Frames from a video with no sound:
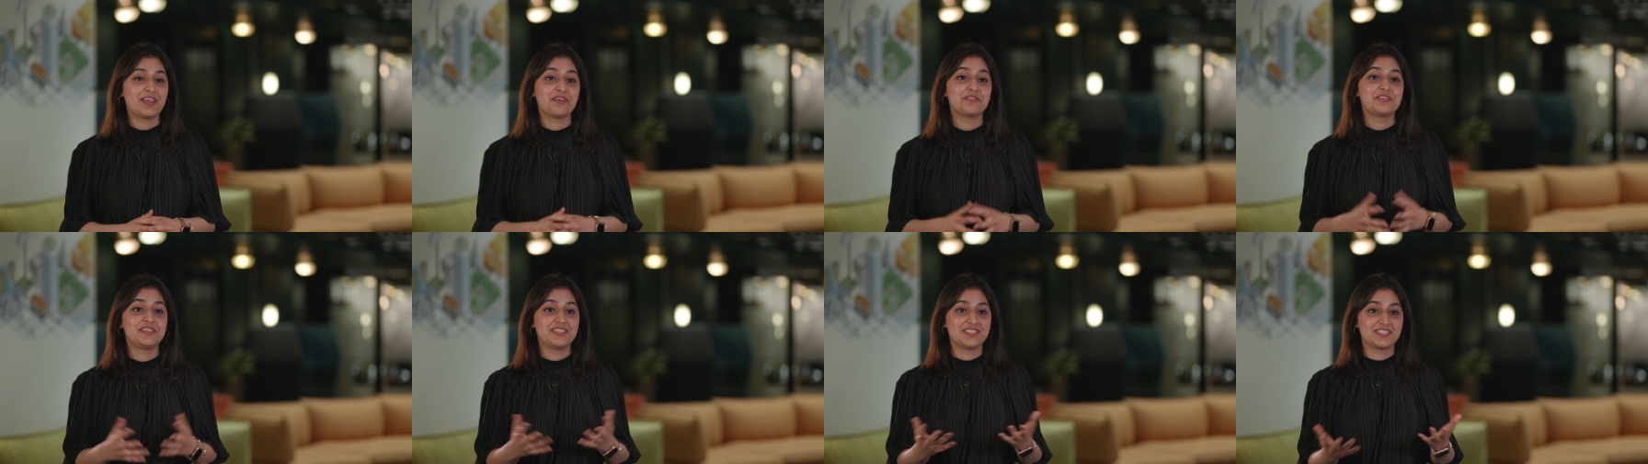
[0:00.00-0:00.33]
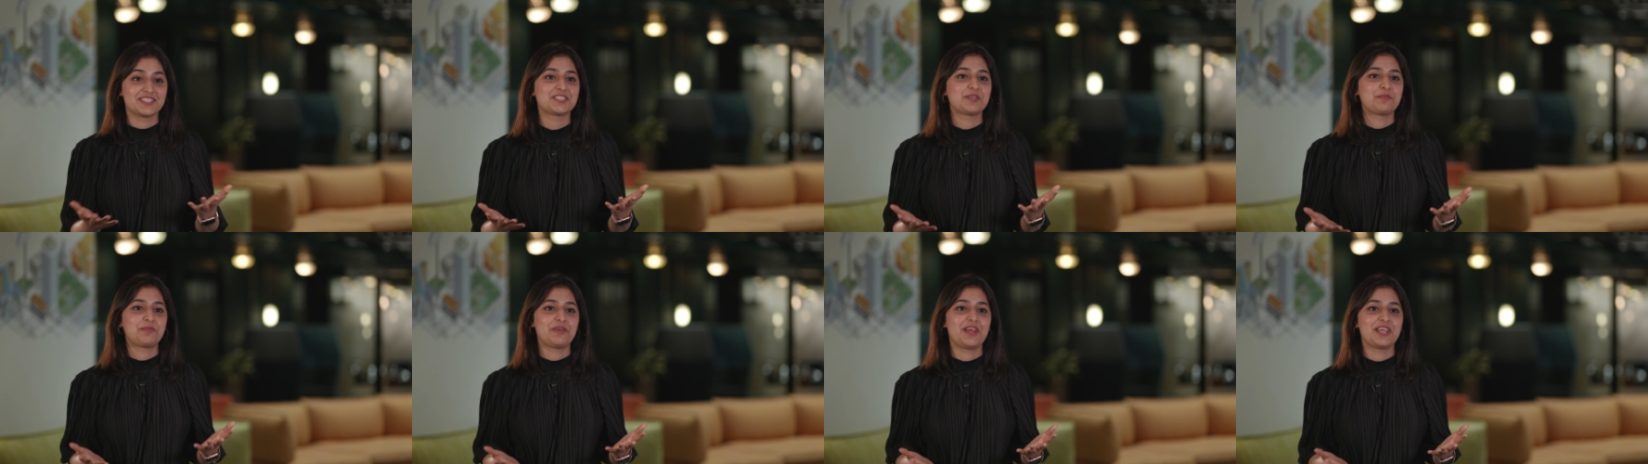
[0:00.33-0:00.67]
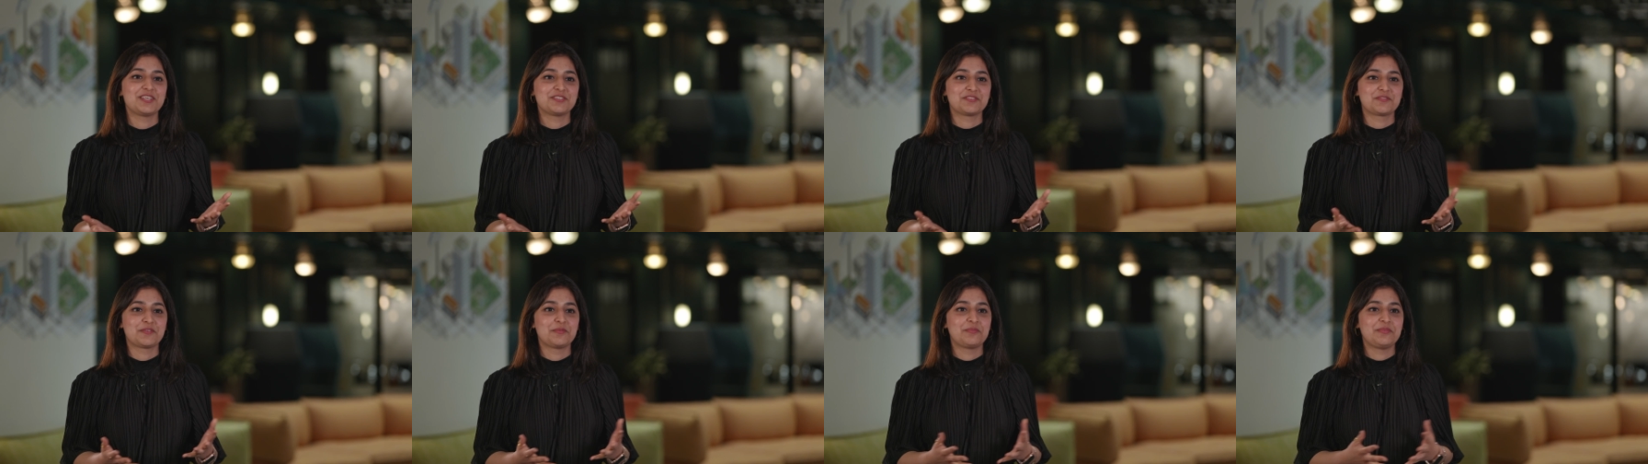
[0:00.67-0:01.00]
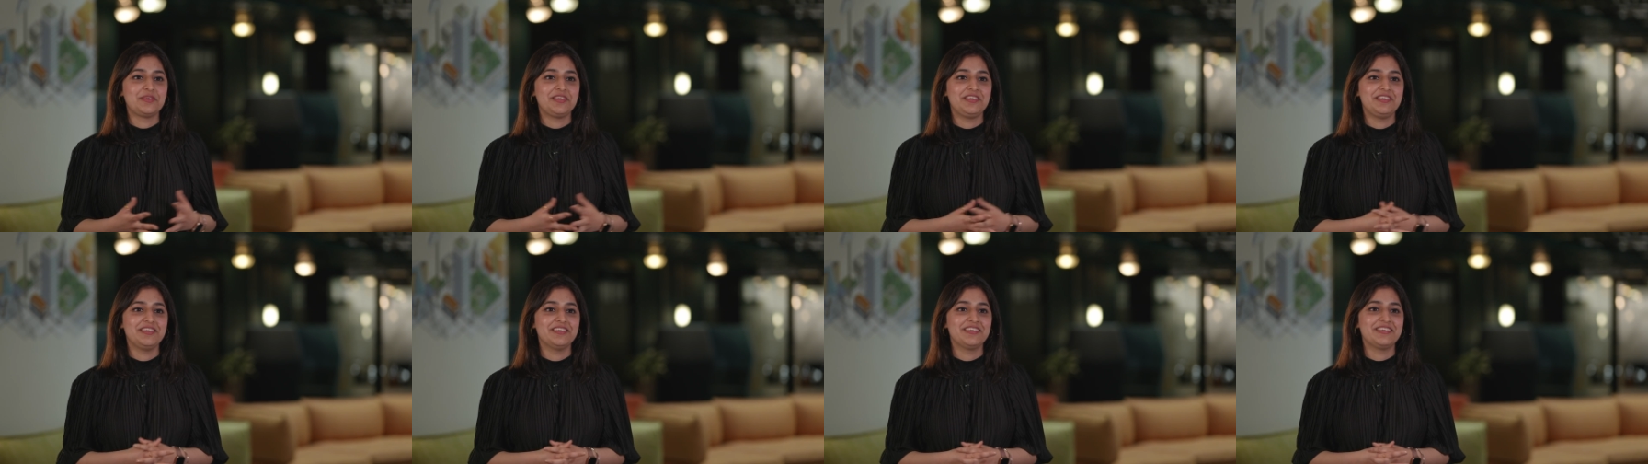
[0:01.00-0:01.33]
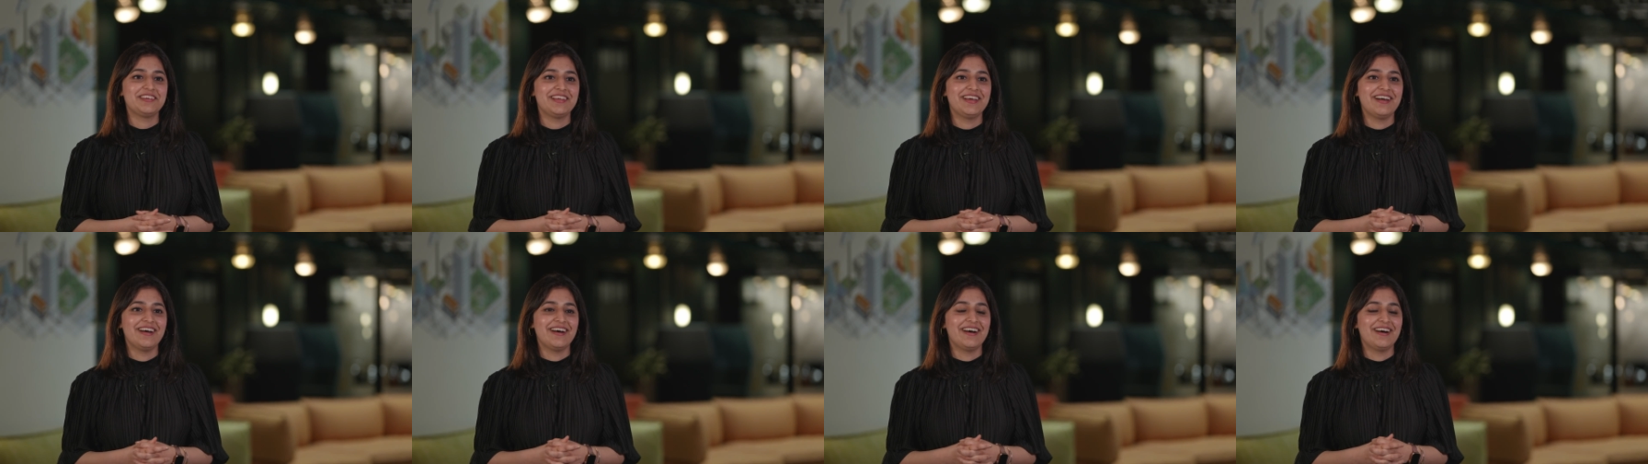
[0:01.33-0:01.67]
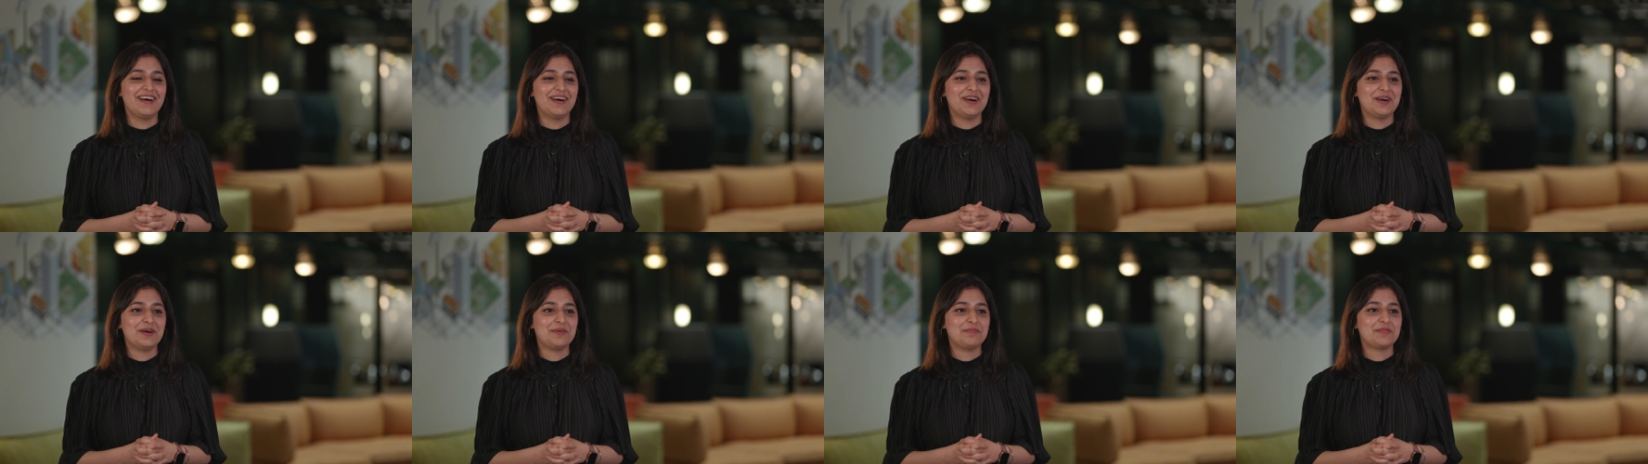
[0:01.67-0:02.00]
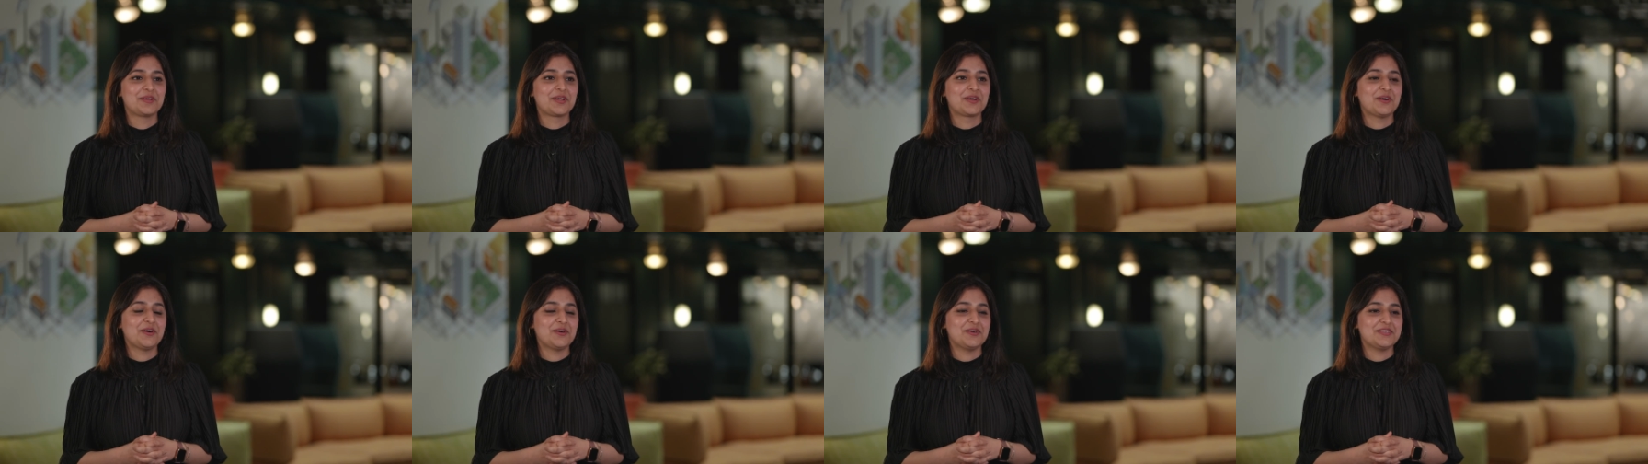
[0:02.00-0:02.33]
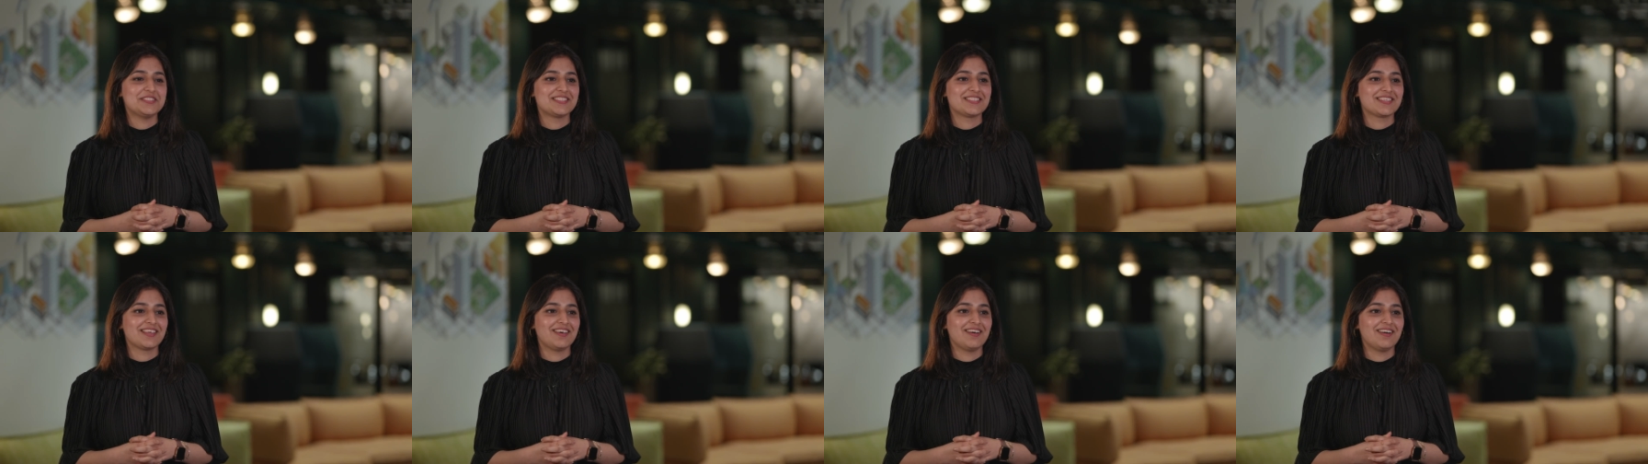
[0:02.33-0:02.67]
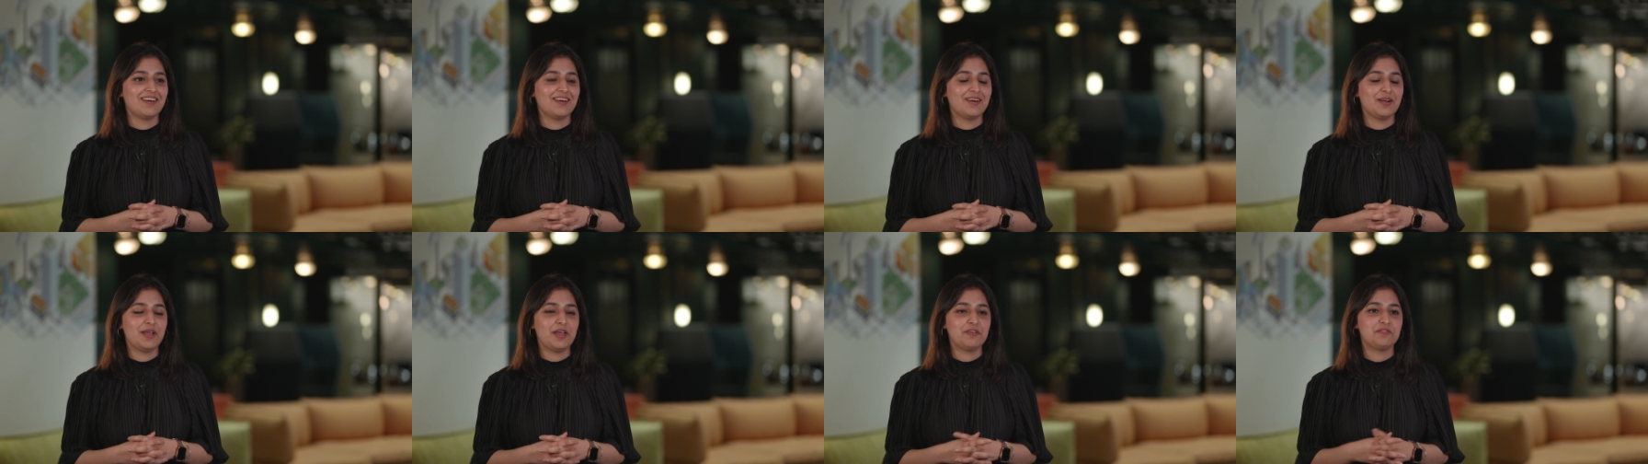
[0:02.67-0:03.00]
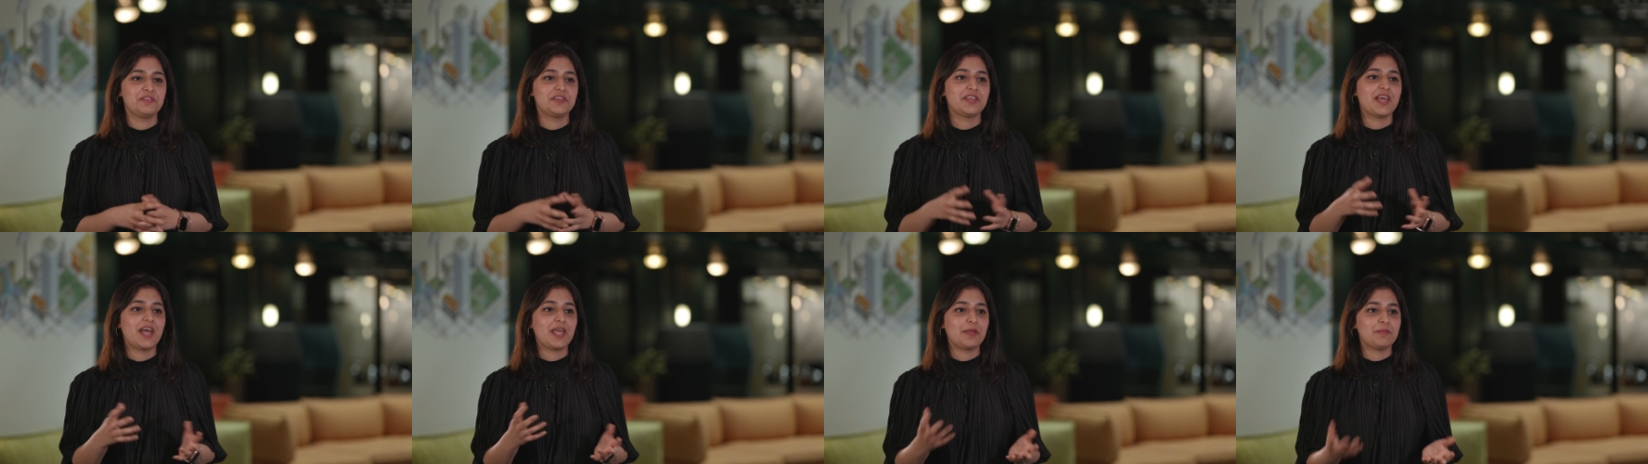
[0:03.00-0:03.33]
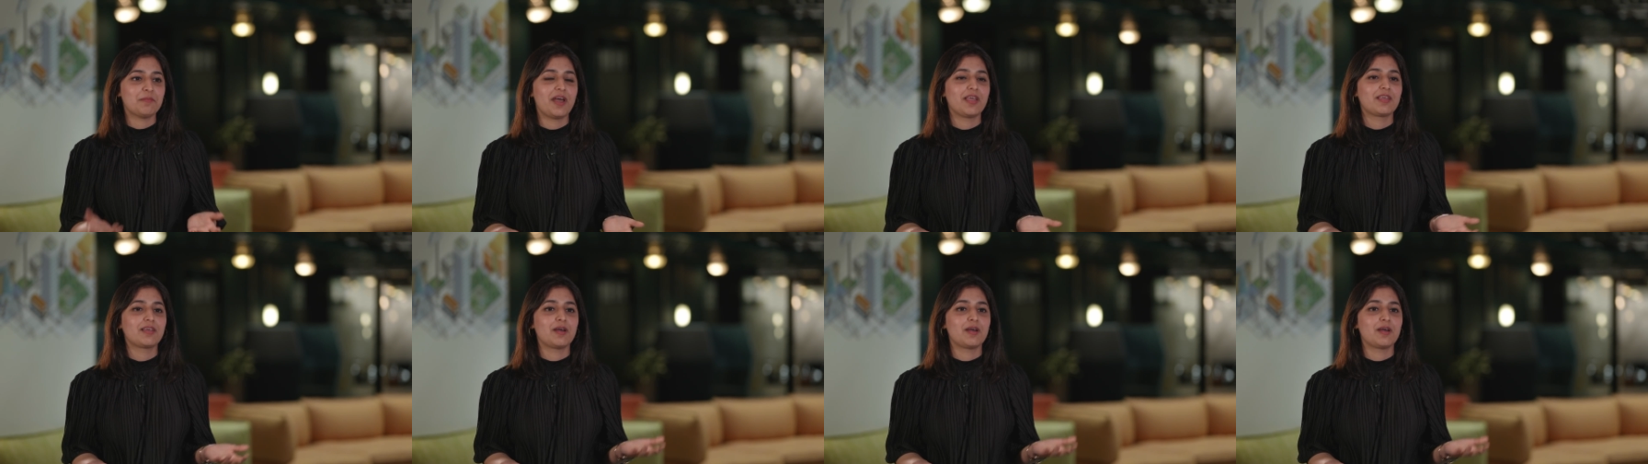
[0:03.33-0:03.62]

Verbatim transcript: Every day is a surprise for me here uh, because uh, every time I